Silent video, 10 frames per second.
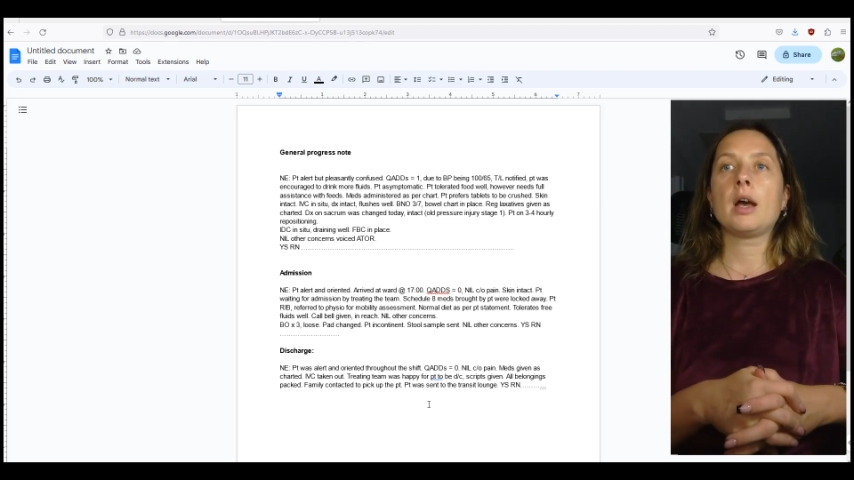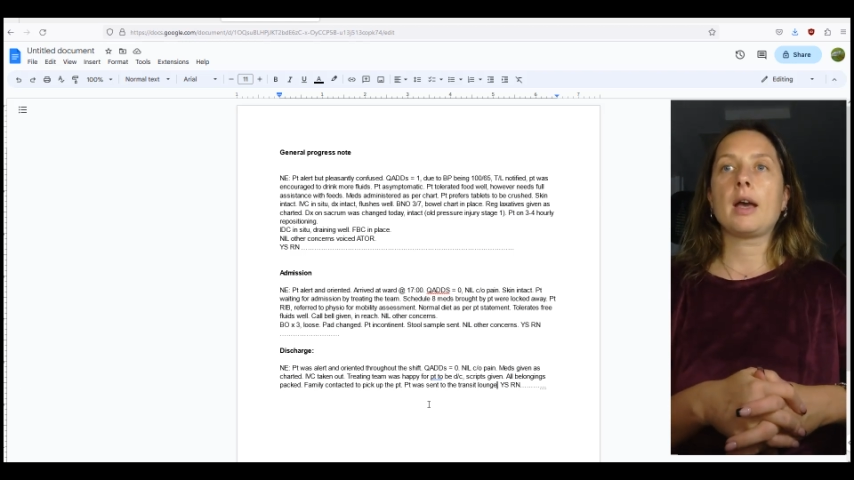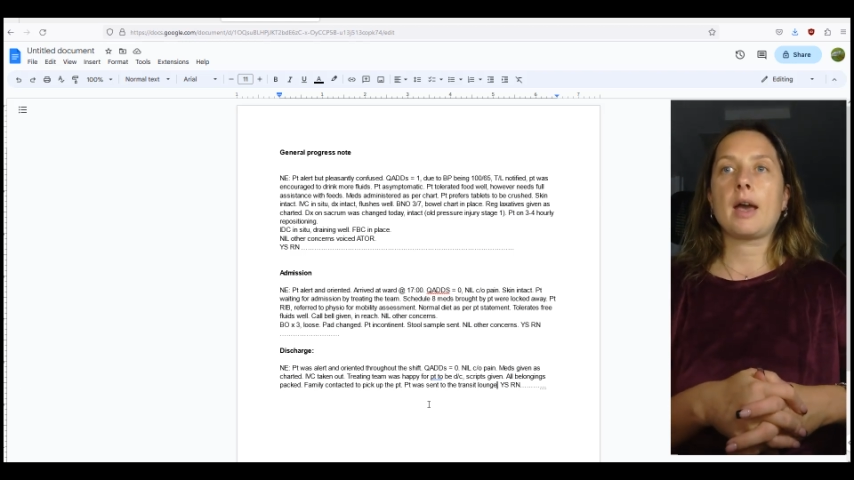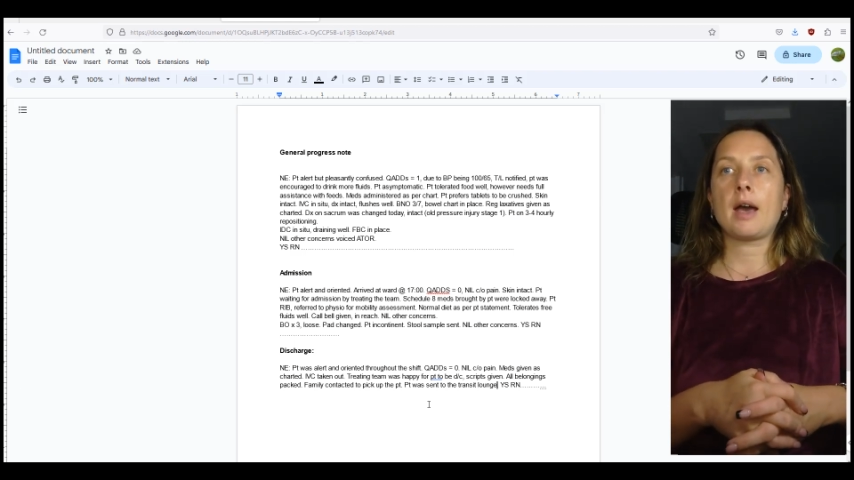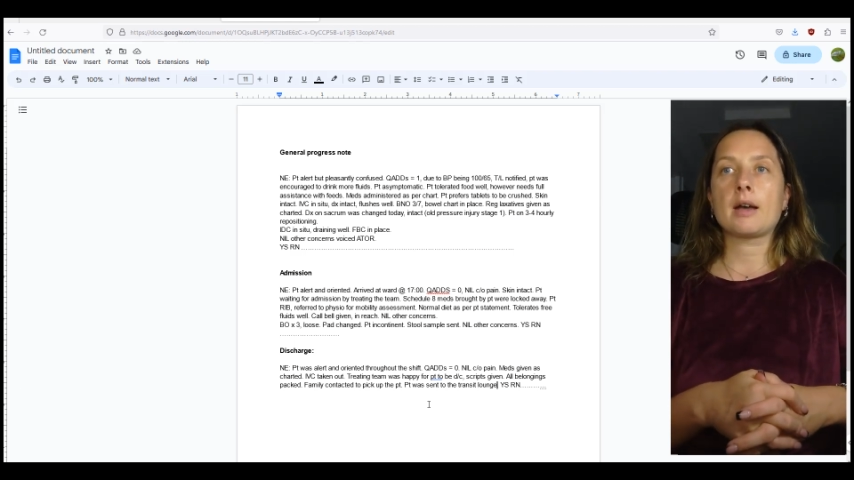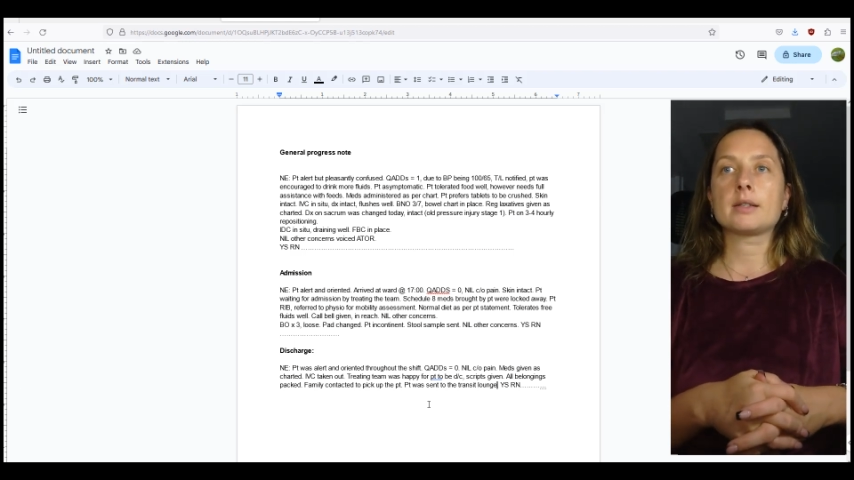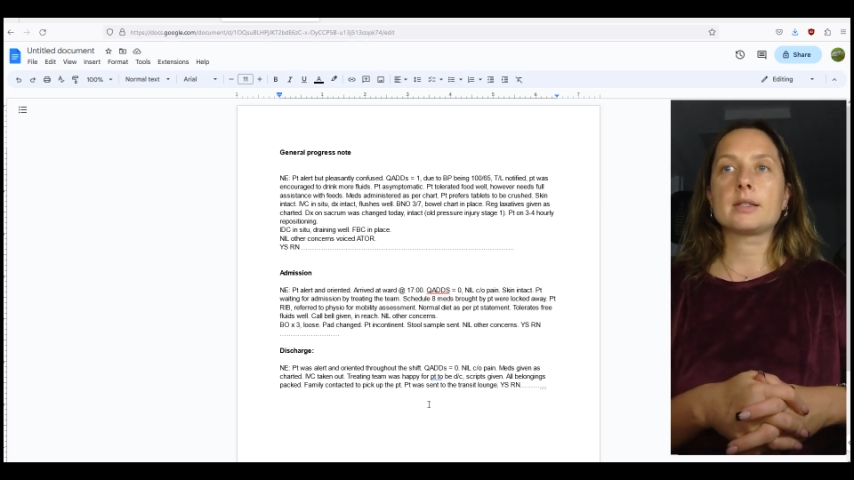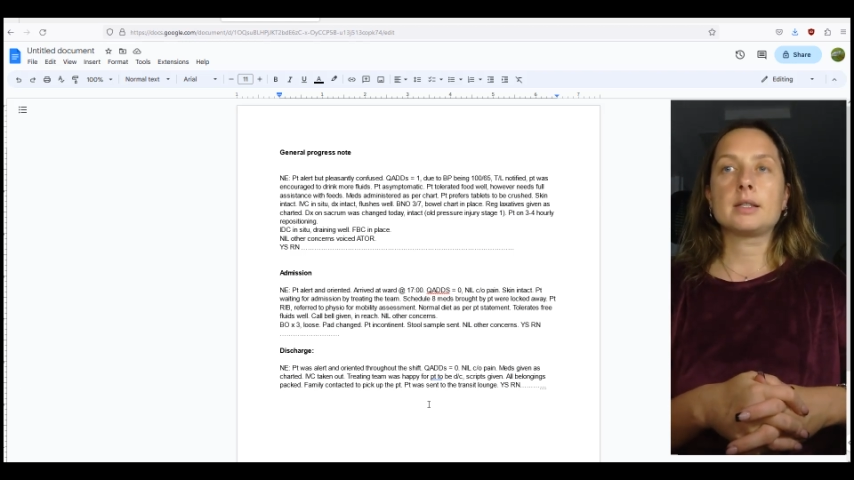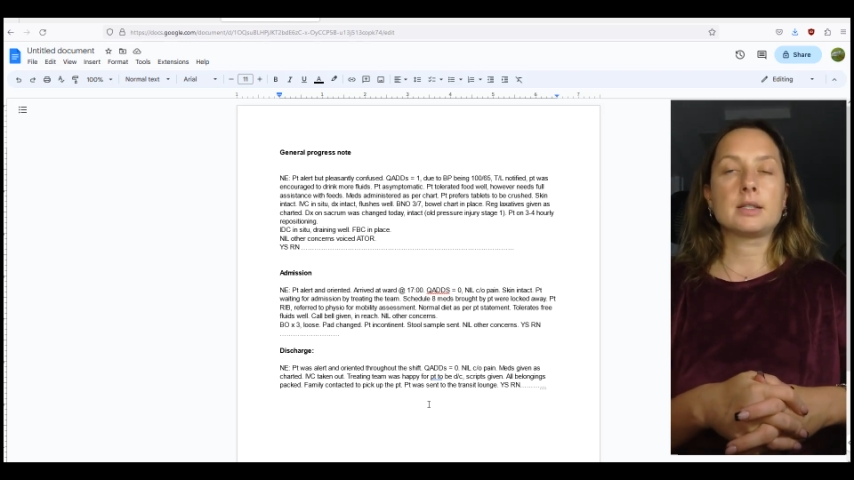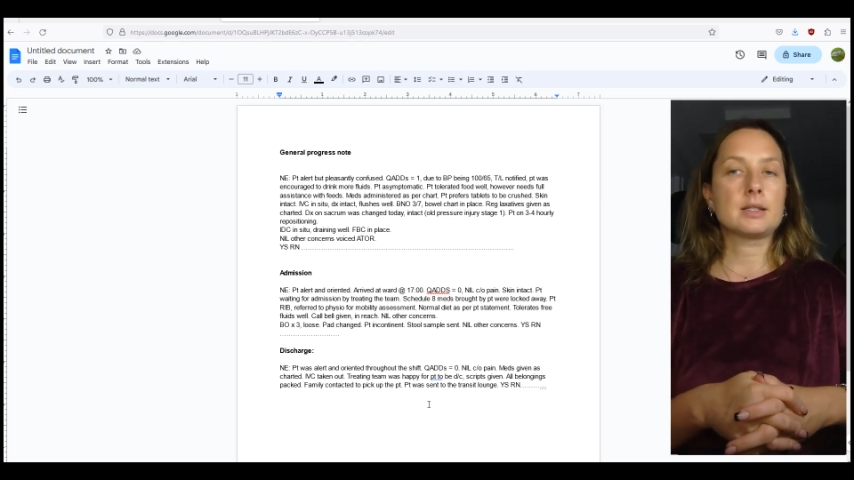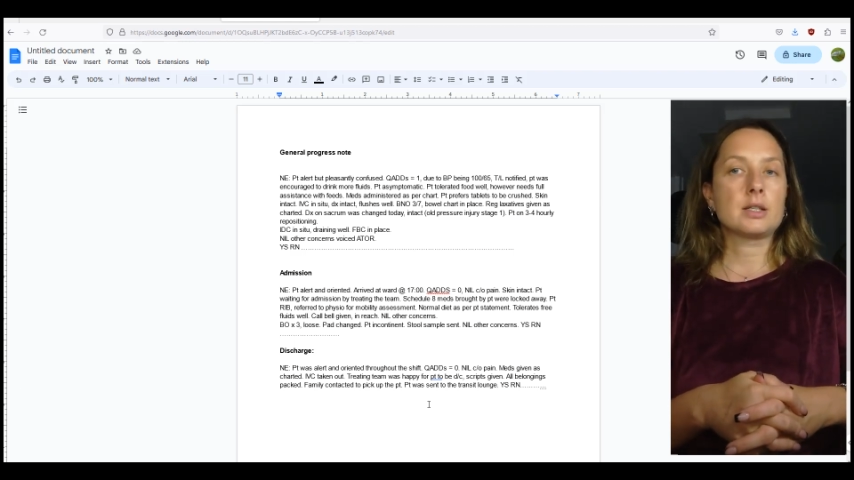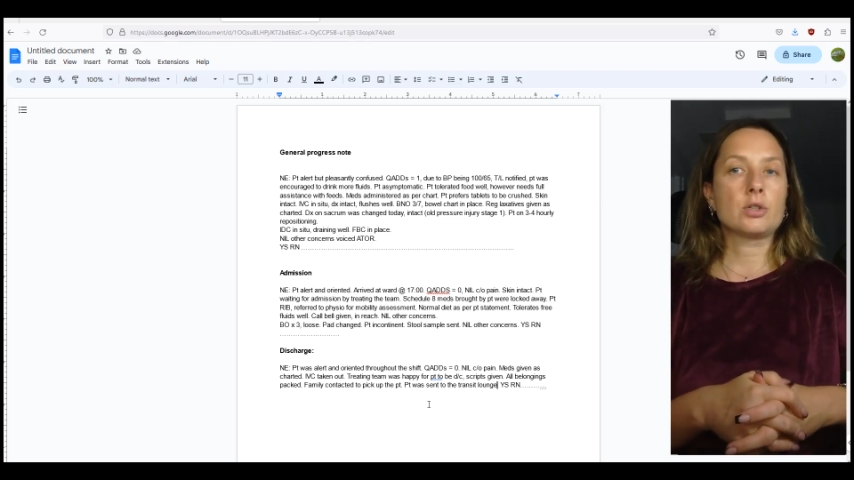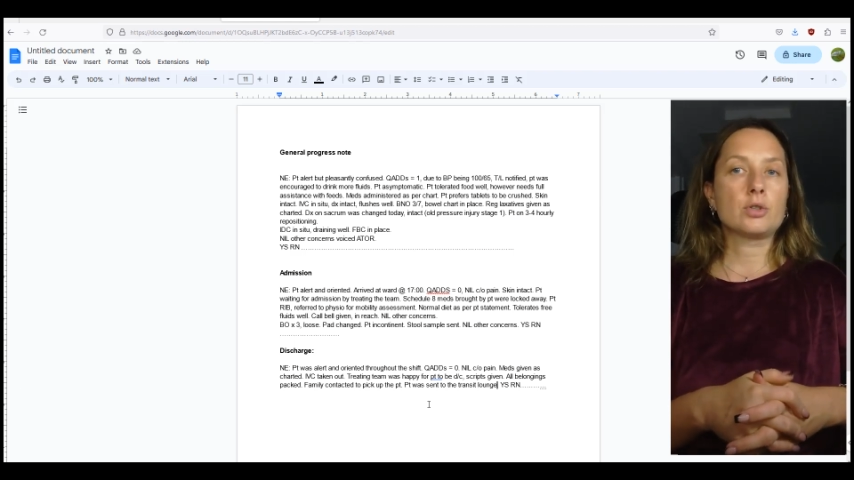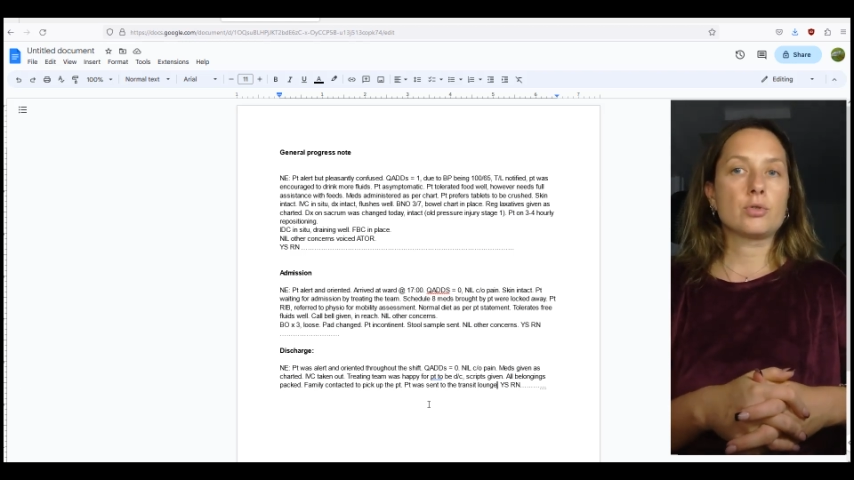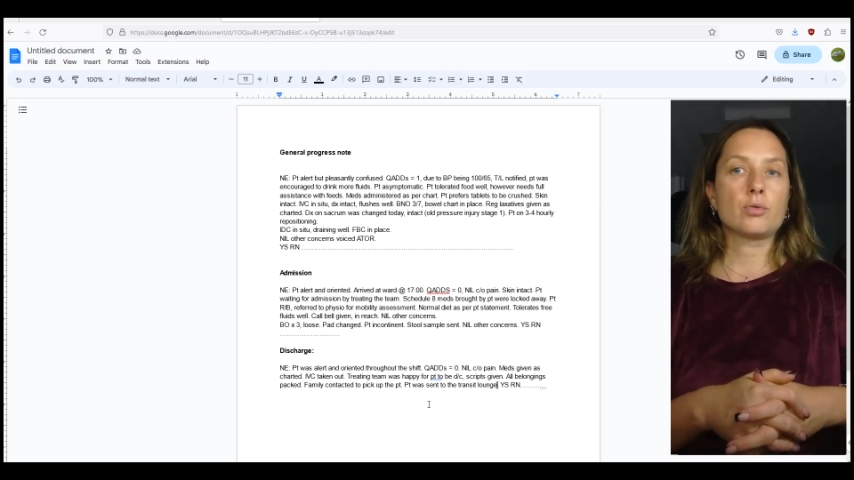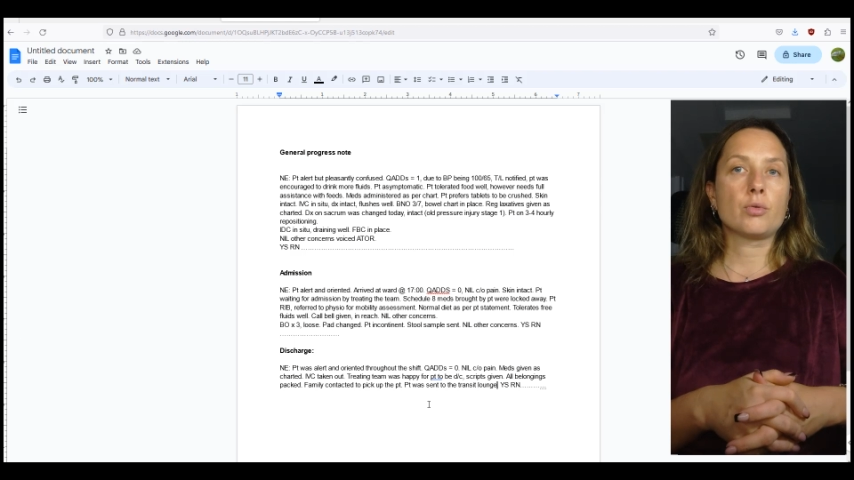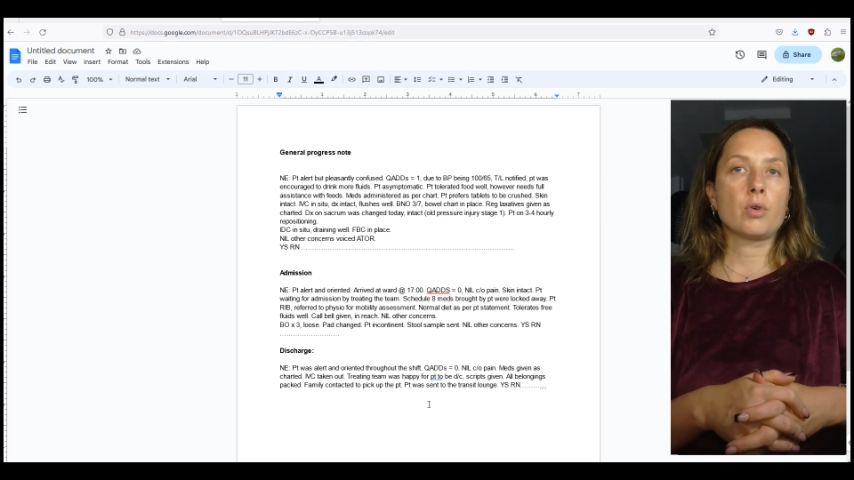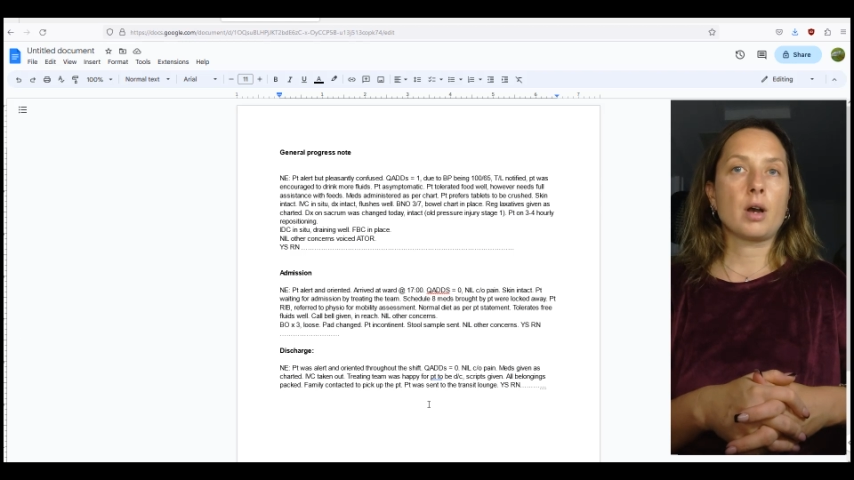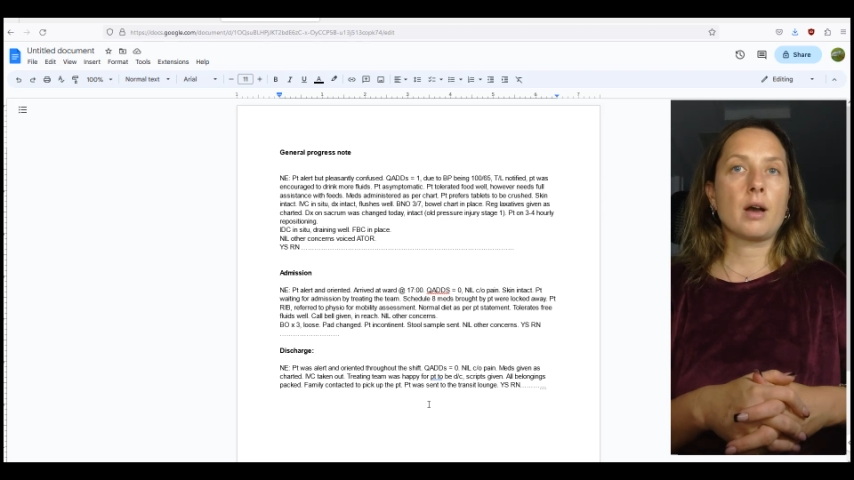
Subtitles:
has in situ